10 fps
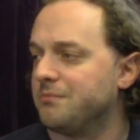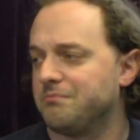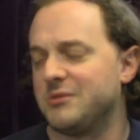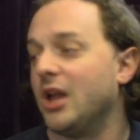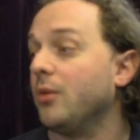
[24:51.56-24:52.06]

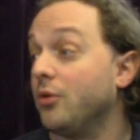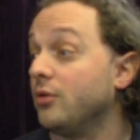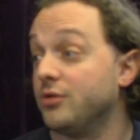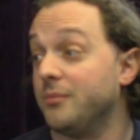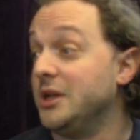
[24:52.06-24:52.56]
teleport
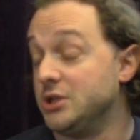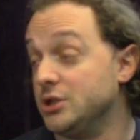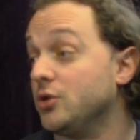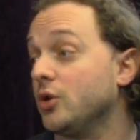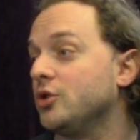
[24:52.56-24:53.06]
or dimension
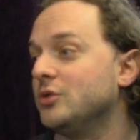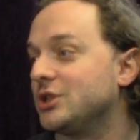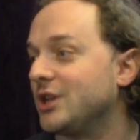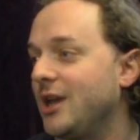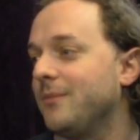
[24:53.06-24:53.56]
door to
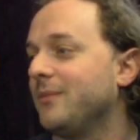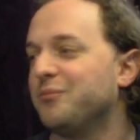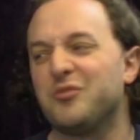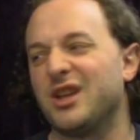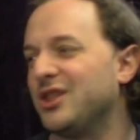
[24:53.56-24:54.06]
escape,
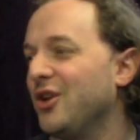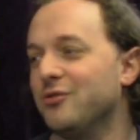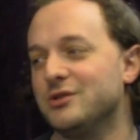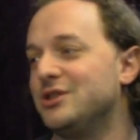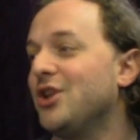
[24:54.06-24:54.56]
like
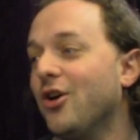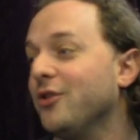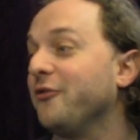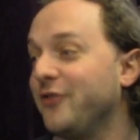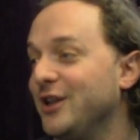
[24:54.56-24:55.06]
those darned
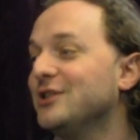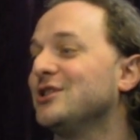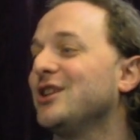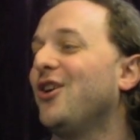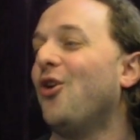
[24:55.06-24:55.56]
fiends
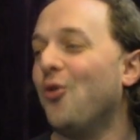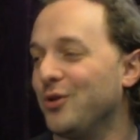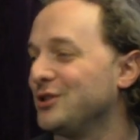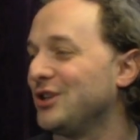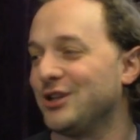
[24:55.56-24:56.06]

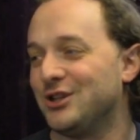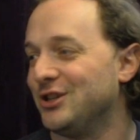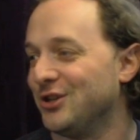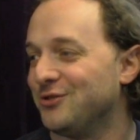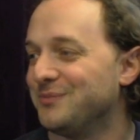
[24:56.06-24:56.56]
always like to
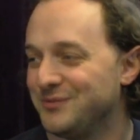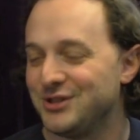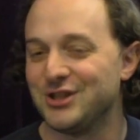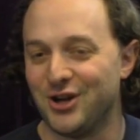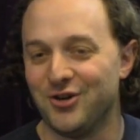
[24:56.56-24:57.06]
do. Right.
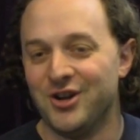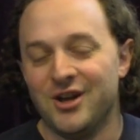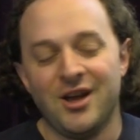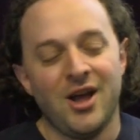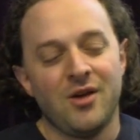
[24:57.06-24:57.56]
So
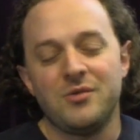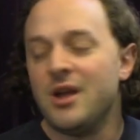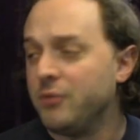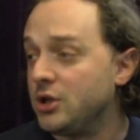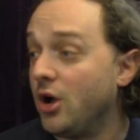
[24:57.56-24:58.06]

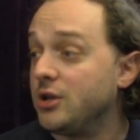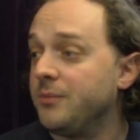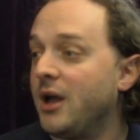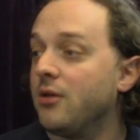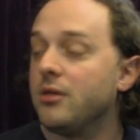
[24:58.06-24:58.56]
then we talked
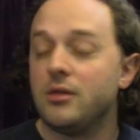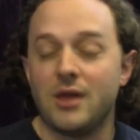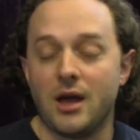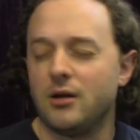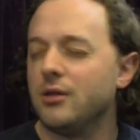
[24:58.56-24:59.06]
about
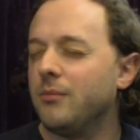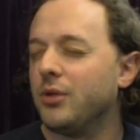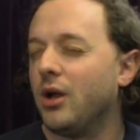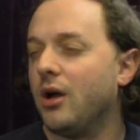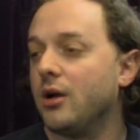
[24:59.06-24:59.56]
that on the
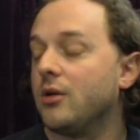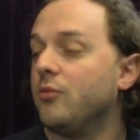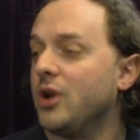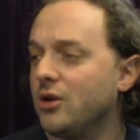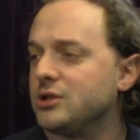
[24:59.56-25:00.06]
blog.
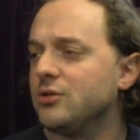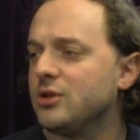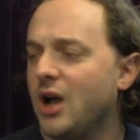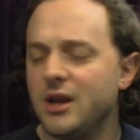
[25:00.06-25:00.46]
We also got